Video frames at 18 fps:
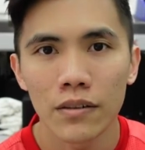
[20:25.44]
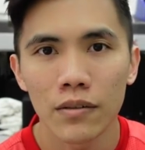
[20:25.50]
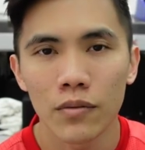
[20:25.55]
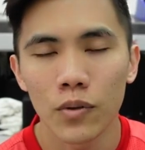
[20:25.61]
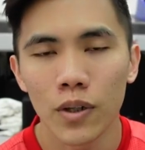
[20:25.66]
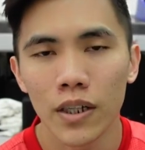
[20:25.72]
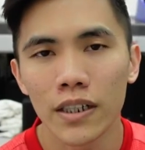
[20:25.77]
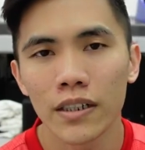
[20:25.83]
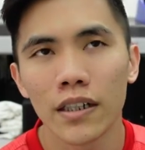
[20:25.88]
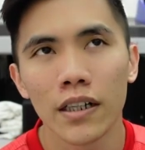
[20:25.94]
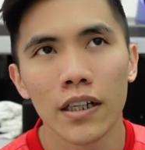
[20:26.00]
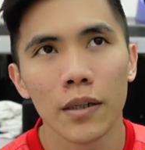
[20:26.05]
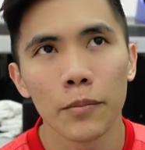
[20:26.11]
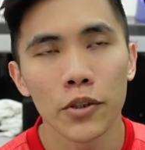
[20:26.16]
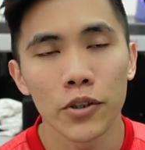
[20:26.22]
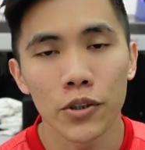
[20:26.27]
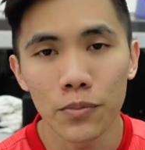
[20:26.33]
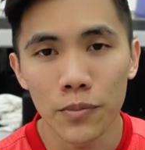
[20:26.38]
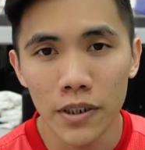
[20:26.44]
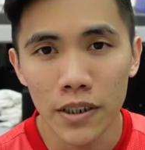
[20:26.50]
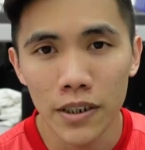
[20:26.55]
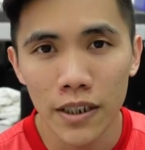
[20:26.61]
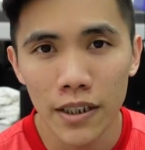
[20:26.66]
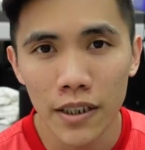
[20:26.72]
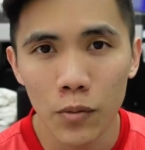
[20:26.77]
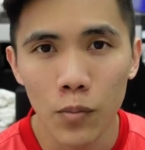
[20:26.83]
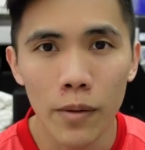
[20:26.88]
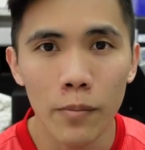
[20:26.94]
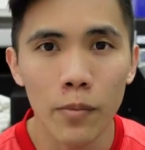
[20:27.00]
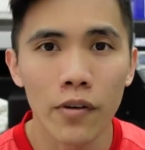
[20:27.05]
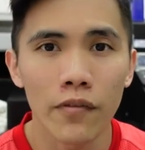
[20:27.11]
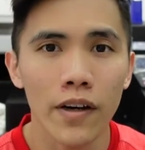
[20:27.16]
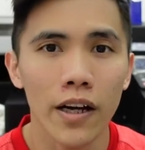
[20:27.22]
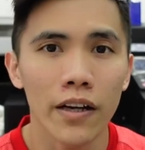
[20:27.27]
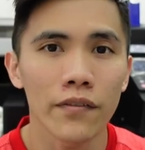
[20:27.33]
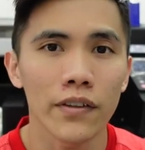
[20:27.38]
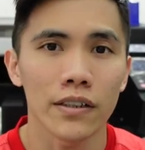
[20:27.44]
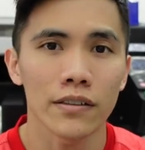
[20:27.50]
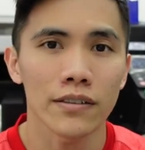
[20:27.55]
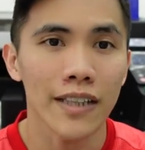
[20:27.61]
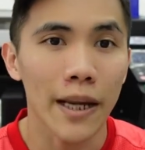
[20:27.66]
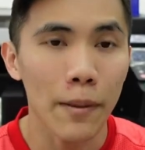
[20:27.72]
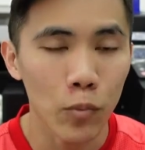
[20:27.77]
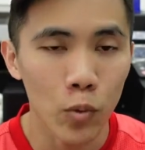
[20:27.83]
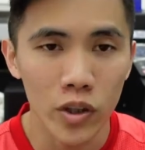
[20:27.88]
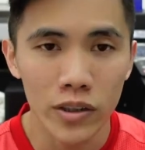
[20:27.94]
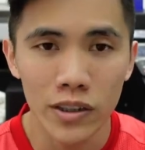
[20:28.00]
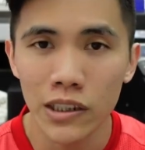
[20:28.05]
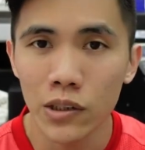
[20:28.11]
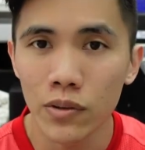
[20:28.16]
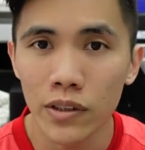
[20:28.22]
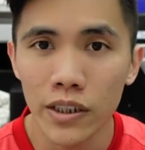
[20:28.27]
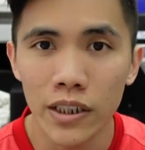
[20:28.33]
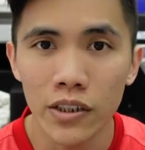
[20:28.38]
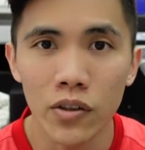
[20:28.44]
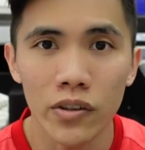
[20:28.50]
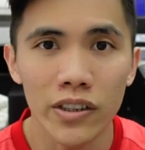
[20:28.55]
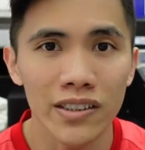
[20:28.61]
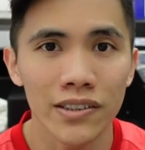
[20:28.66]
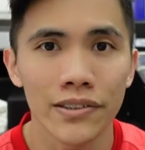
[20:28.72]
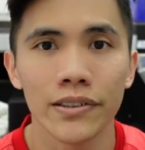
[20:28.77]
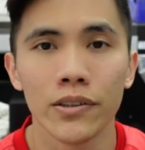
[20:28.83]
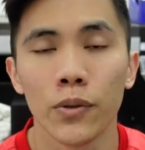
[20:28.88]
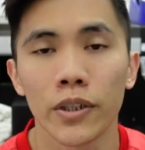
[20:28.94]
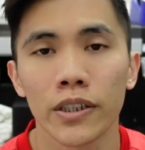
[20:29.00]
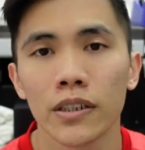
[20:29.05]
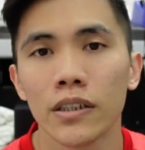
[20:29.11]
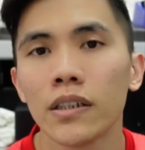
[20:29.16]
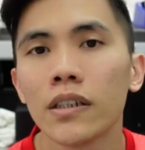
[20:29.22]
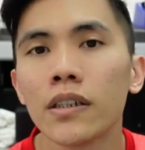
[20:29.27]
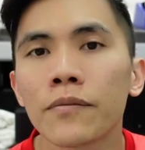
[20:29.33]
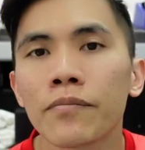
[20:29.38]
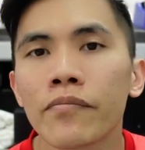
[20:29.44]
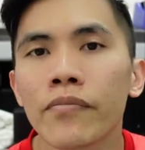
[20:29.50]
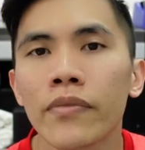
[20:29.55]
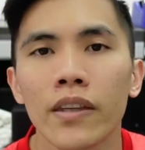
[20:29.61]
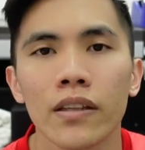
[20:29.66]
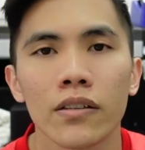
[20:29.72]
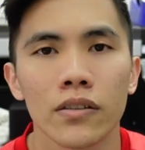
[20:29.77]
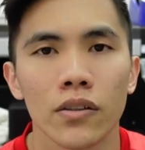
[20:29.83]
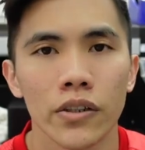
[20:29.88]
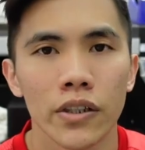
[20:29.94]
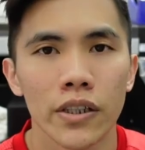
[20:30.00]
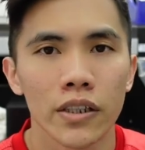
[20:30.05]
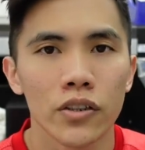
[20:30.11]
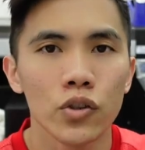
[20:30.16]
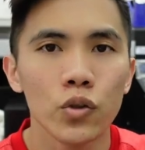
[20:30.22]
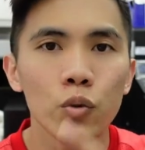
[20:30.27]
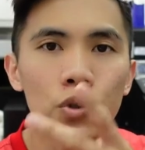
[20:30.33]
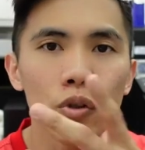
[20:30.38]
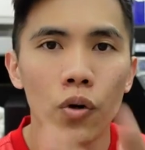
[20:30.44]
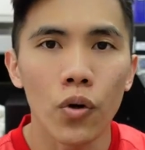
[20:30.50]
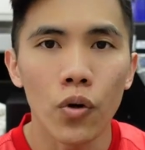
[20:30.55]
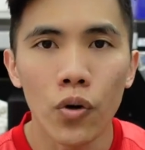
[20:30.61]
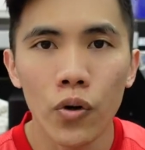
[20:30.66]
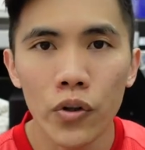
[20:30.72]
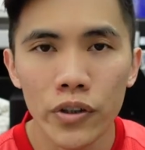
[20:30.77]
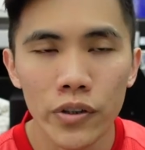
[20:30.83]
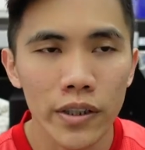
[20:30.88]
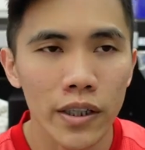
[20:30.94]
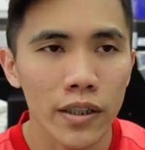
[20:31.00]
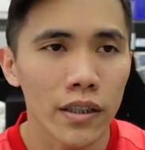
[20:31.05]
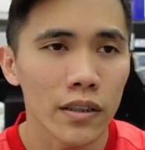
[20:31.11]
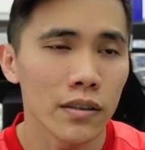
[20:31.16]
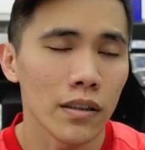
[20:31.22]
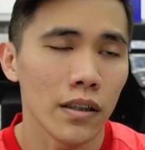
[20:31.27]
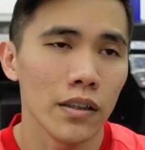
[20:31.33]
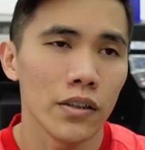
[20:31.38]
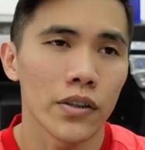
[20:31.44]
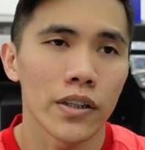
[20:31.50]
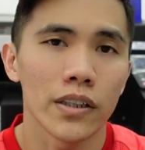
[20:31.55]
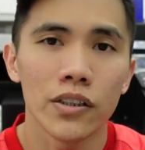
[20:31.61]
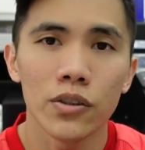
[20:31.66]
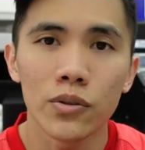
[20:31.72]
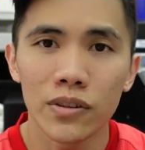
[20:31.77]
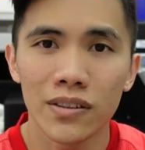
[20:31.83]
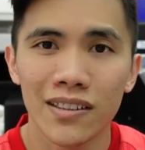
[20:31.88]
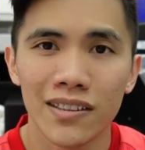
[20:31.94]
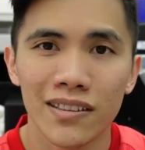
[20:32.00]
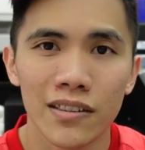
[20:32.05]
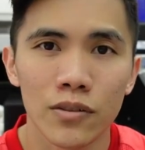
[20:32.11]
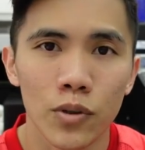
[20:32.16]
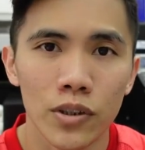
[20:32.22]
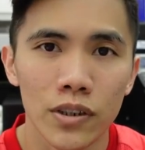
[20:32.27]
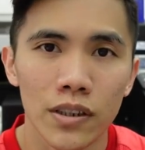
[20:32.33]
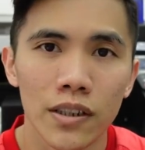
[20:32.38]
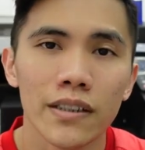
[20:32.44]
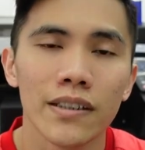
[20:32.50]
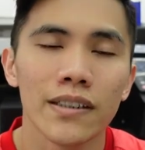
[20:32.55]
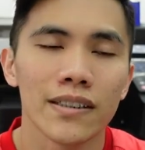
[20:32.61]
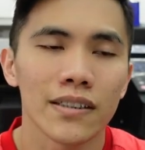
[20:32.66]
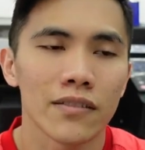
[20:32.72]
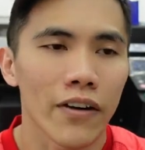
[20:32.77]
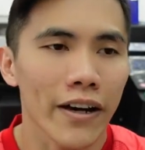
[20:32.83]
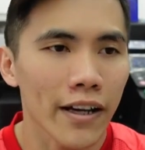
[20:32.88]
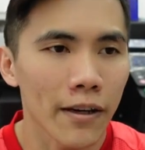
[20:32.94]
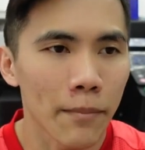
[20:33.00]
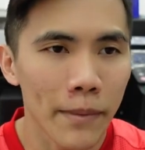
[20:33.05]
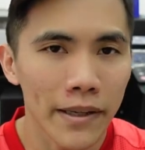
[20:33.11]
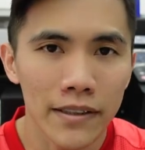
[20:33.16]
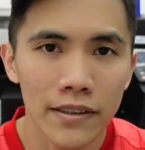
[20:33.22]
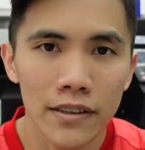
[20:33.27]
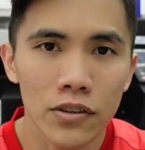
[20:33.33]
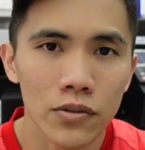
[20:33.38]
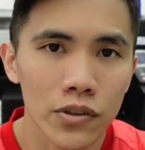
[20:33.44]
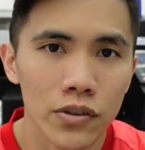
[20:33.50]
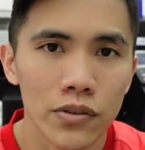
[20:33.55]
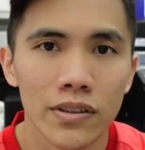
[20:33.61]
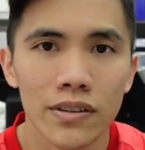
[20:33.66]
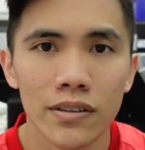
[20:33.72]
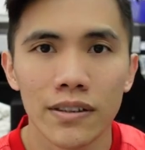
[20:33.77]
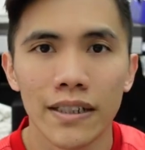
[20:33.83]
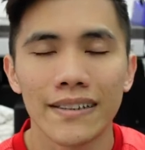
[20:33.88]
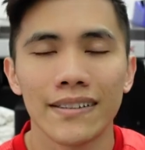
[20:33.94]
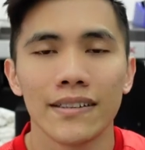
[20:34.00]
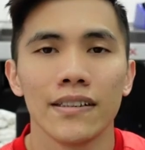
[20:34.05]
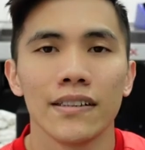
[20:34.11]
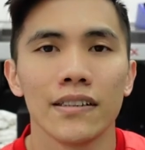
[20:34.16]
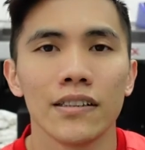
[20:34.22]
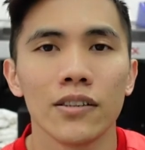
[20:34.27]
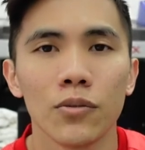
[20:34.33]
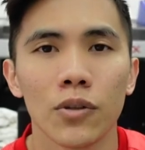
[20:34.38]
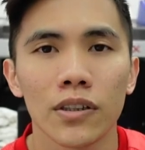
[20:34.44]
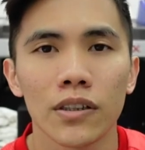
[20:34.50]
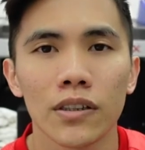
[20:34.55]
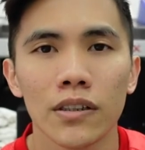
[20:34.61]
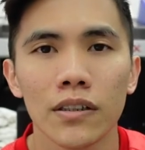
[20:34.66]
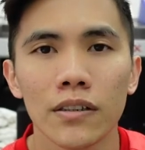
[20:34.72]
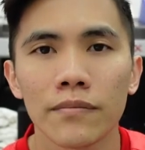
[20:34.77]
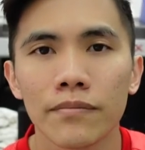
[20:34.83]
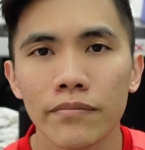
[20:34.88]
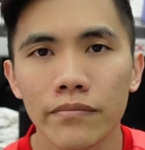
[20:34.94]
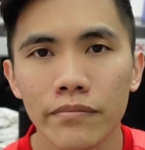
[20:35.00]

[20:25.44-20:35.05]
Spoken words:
pretreatment and then 1.5 tap water only, not distilled water. So you can do your own. You can use distilled water. It is recommended to use this distilled water.